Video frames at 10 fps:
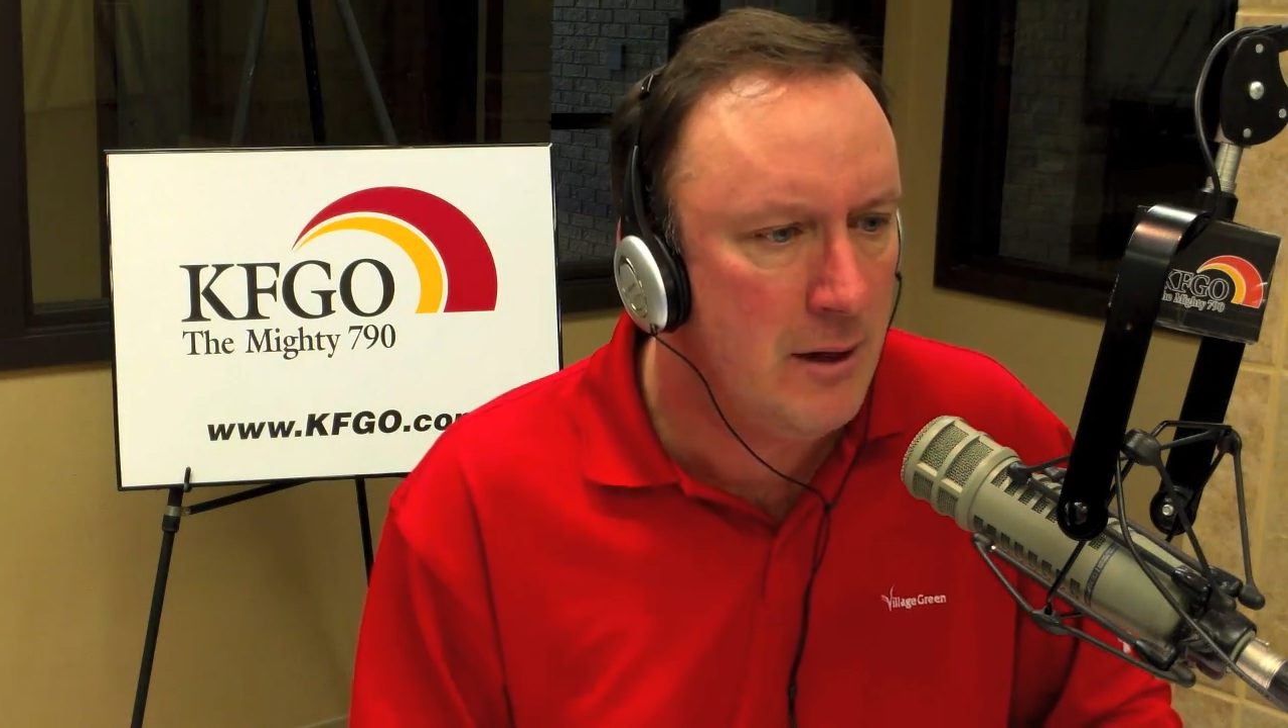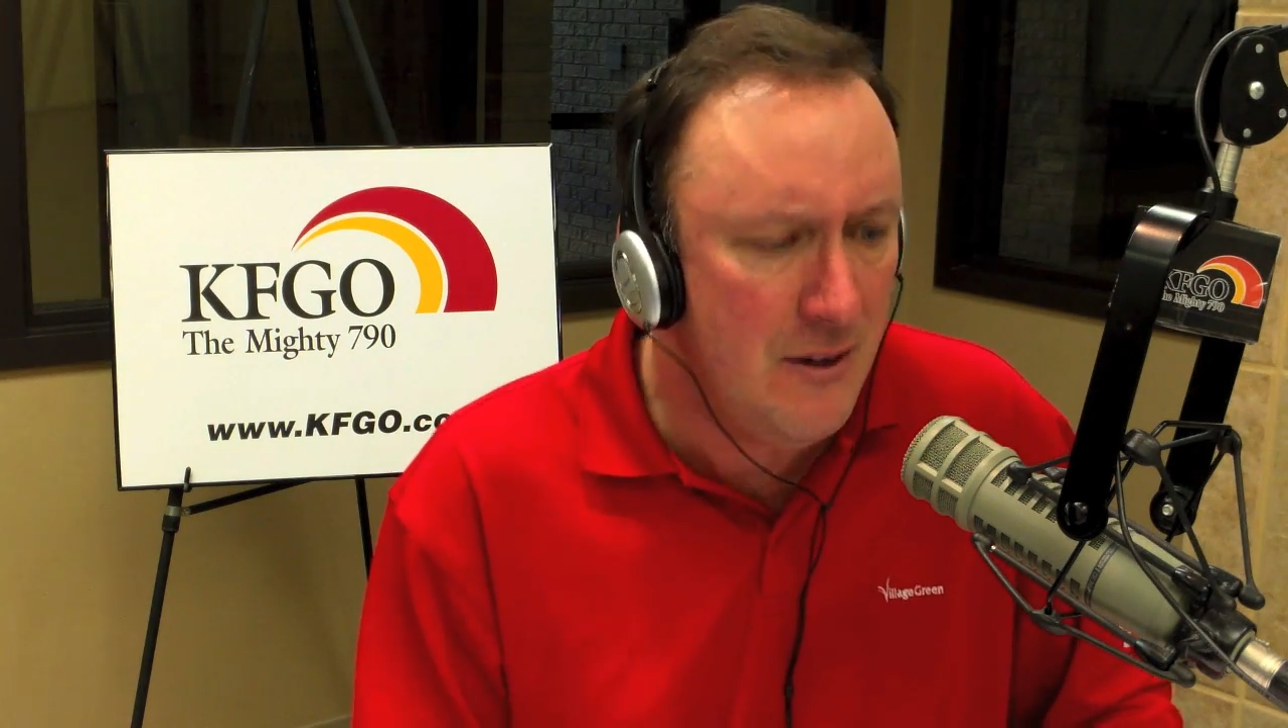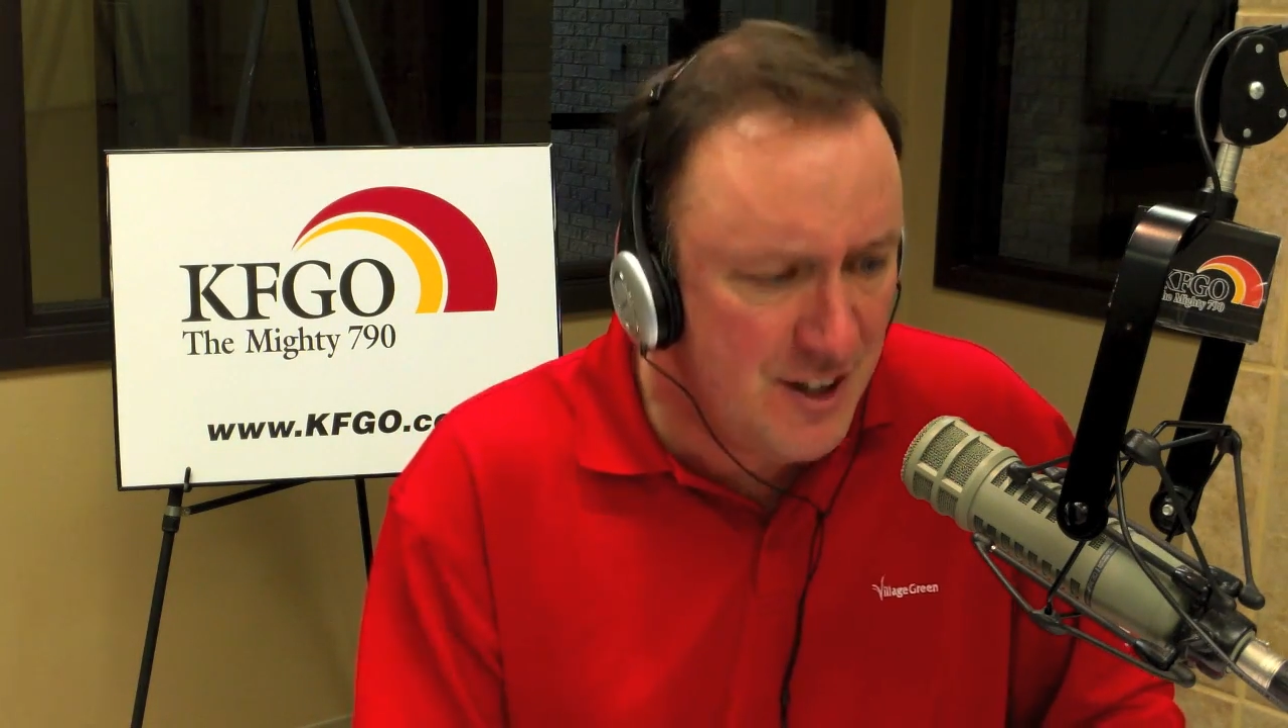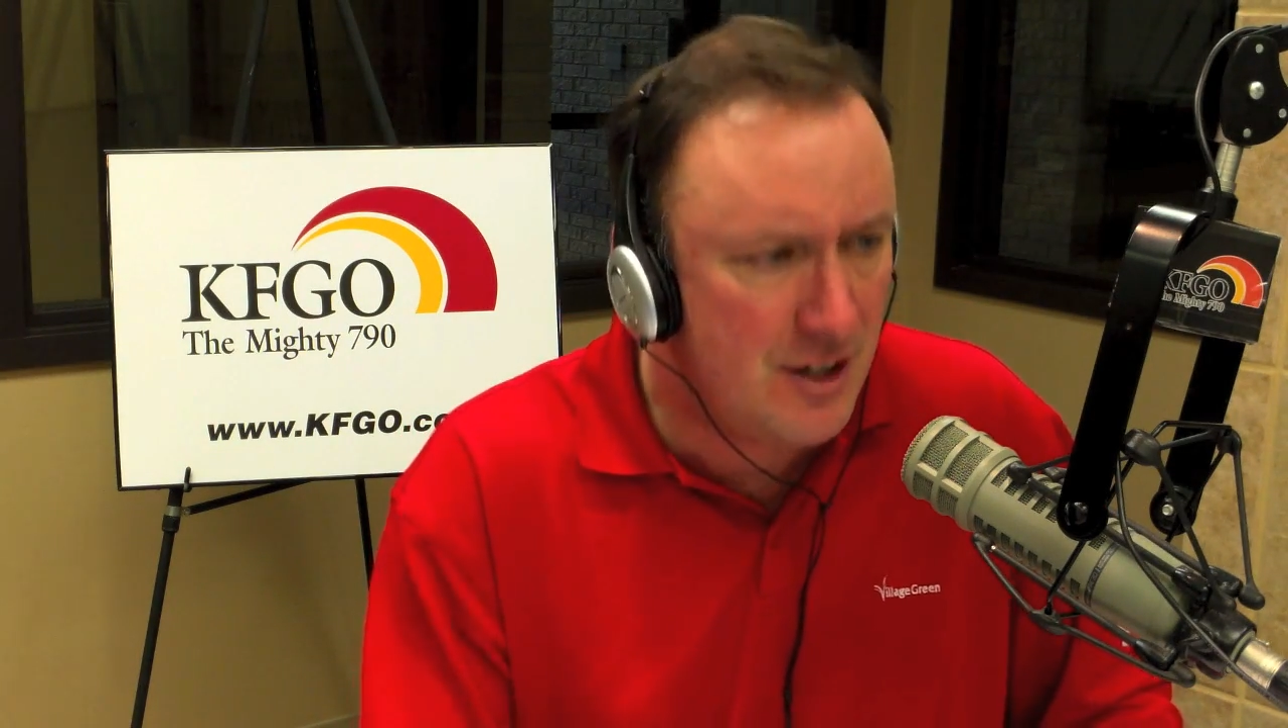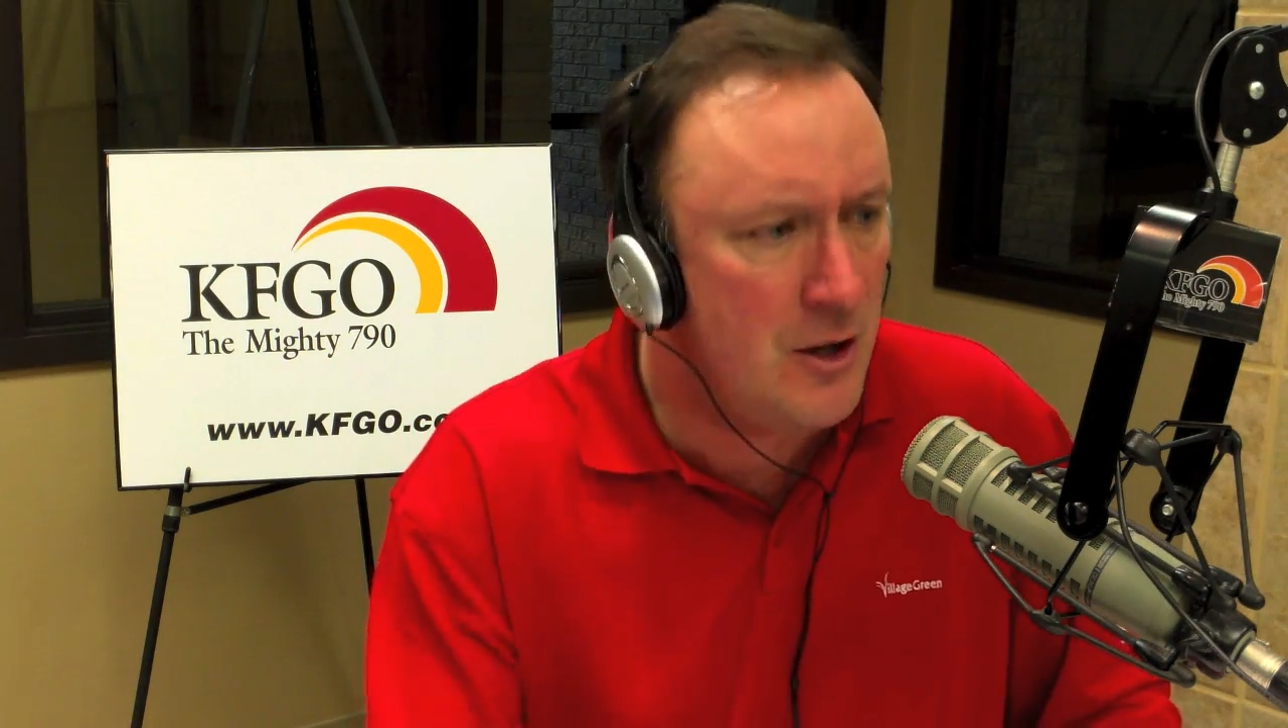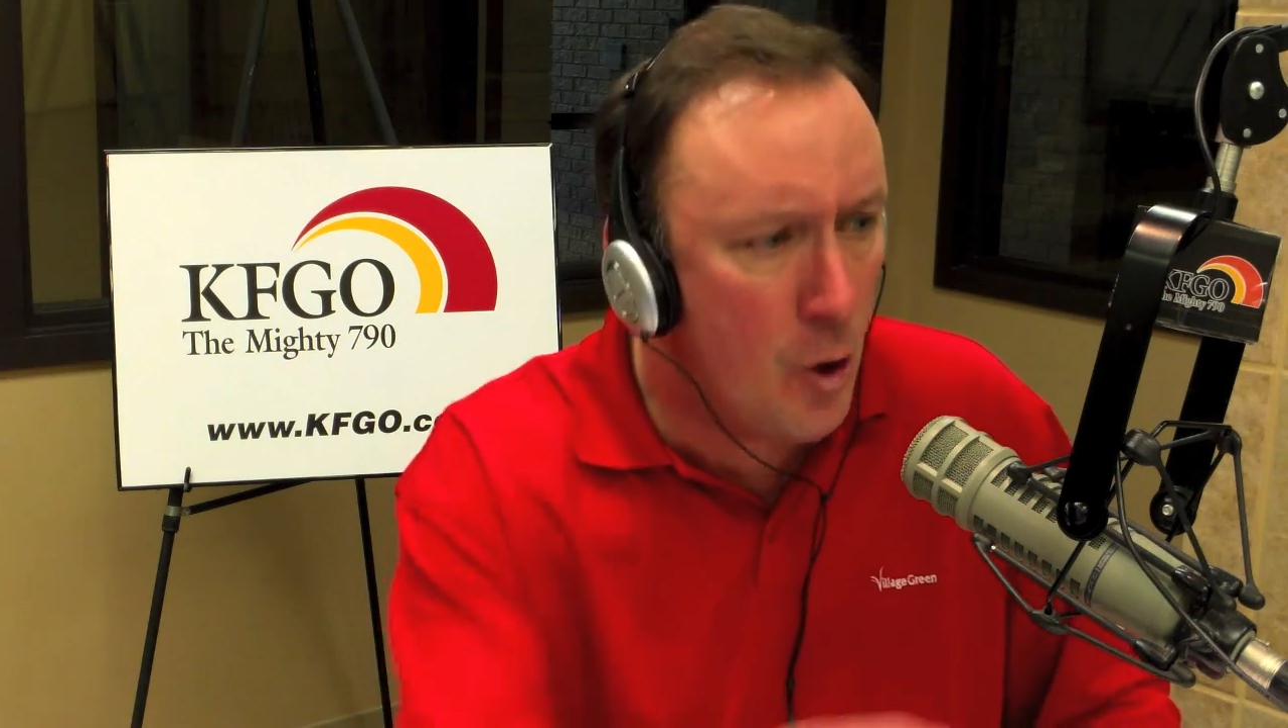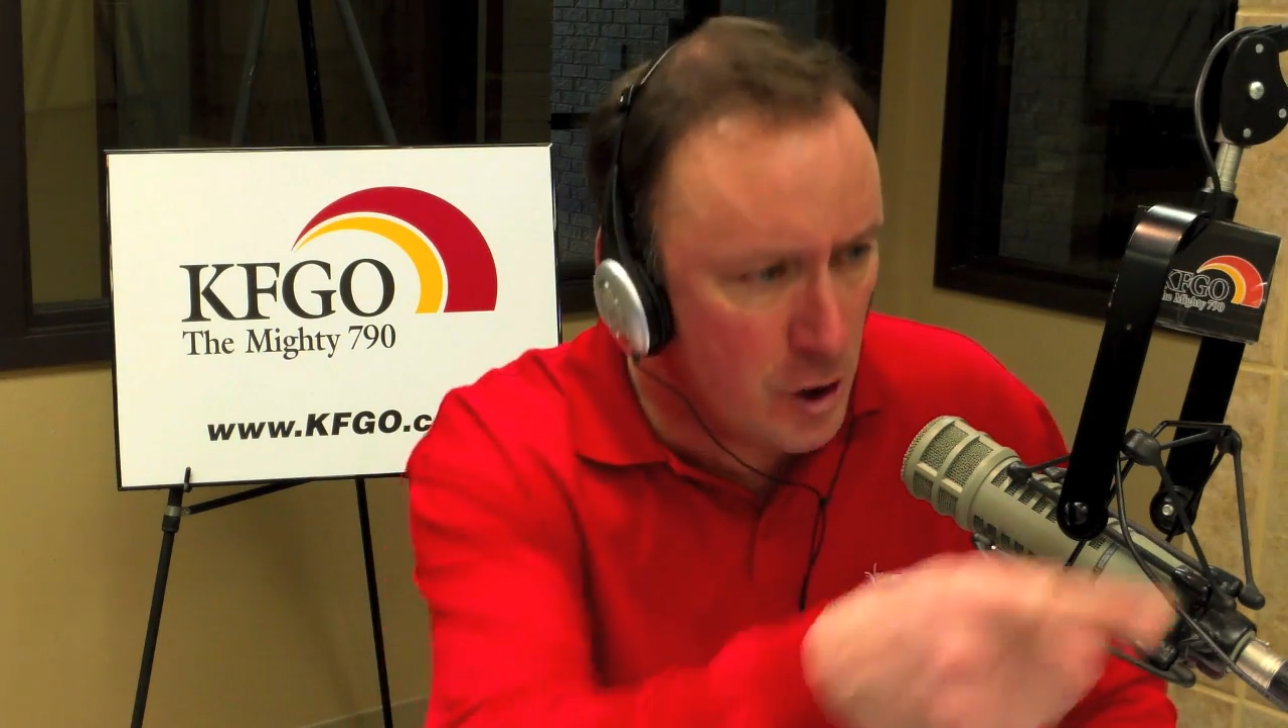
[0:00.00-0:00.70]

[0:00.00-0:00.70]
Give it to the